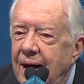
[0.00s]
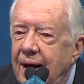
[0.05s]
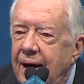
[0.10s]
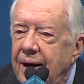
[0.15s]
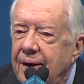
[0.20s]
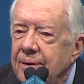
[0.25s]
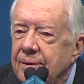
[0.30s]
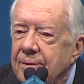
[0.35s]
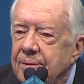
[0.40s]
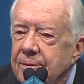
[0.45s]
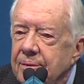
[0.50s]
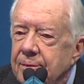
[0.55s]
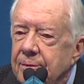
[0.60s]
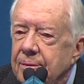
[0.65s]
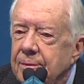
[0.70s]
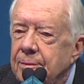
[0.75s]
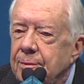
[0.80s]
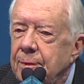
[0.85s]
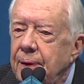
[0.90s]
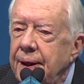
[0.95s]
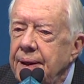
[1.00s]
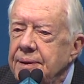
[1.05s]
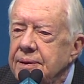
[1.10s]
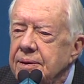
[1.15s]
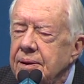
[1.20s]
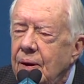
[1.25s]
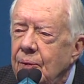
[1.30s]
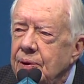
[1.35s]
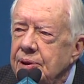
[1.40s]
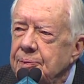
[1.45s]
and Plains
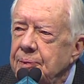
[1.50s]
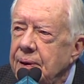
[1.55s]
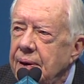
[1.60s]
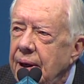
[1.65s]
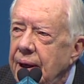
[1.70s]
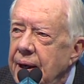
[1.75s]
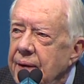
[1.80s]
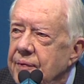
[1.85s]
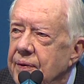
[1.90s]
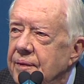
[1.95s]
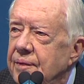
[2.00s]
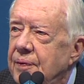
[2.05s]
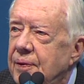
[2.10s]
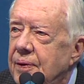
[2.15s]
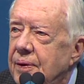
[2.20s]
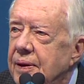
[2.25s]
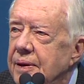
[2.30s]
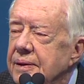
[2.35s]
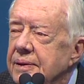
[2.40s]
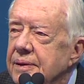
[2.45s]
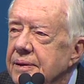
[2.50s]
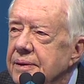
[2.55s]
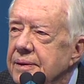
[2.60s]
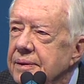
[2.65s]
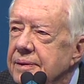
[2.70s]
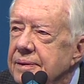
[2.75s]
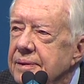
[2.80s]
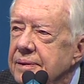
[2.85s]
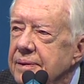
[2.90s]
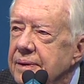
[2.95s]
has always been a haven for us.
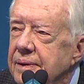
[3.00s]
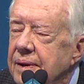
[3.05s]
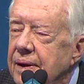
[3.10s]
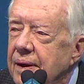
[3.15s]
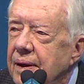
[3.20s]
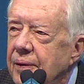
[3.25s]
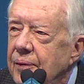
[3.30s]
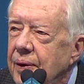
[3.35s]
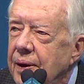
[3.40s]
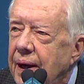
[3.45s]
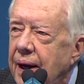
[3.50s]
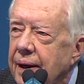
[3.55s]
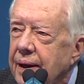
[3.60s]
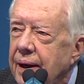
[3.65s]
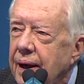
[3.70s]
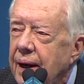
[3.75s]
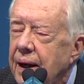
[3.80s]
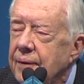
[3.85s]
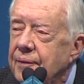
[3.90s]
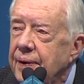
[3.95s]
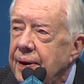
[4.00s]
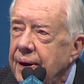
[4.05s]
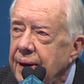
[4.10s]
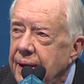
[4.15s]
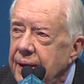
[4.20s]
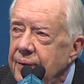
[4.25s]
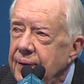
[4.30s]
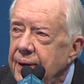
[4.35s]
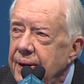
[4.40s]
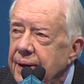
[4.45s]
When I got out of the
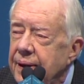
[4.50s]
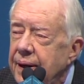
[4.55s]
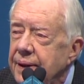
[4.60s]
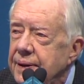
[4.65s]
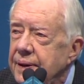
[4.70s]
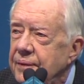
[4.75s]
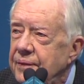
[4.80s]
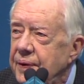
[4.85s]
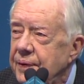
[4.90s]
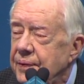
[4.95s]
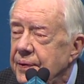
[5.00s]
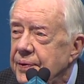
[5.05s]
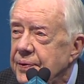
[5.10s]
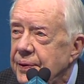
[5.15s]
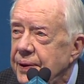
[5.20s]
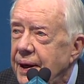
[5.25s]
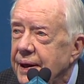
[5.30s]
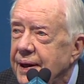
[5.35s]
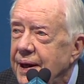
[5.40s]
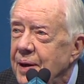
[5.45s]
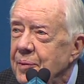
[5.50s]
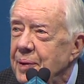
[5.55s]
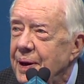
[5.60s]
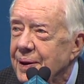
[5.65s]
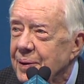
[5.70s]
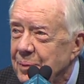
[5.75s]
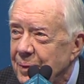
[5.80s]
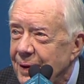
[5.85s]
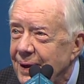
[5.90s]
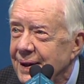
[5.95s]
Navy in nineteen fifty-three, I came
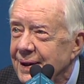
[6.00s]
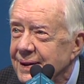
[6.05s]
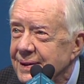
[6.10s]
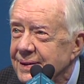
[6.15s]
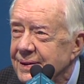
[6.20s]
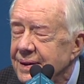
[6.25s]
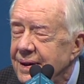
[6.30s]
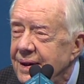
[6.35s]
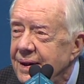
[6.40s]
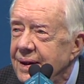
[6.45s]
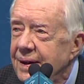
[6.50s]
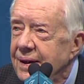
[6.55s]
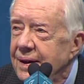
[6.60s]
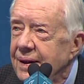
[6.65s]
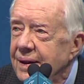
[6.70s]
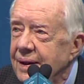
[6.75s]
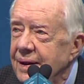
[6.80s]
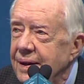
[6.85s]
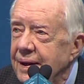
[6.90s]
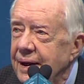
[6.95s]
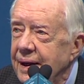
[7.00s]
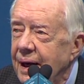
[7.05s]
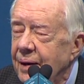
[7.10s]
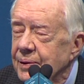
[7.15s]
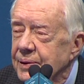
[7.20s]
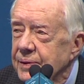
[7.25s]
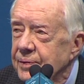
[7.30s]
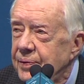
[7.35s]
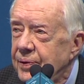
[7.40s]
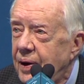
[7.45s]
back to Plains, and I
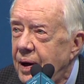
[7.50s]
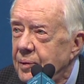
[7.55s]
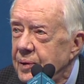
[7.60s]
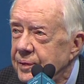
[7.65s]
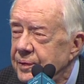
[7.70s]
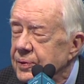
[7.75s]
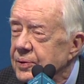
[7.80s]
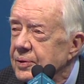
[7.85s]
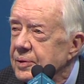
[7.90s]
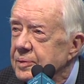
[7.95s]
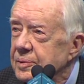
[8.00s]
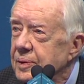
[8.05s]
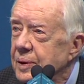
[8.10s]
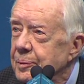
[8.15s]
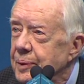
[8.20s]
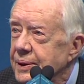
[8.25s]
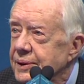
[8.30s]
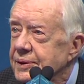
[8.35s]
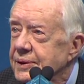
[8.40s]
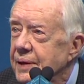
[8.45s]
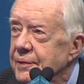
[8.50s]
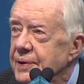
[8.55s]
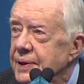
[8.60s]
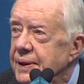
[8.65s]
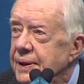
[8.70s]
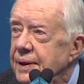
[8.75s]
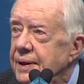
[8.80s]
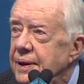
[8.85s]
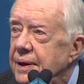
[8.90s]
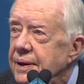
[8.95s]
was a farmer for about
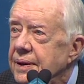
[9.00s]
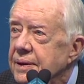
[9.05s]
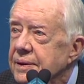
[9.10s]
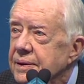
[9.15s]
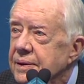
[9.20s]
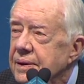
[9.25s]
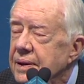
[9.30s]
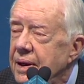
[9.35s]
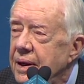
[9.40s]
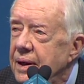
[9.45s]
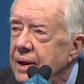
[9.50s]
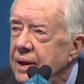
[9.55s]
seventeen years.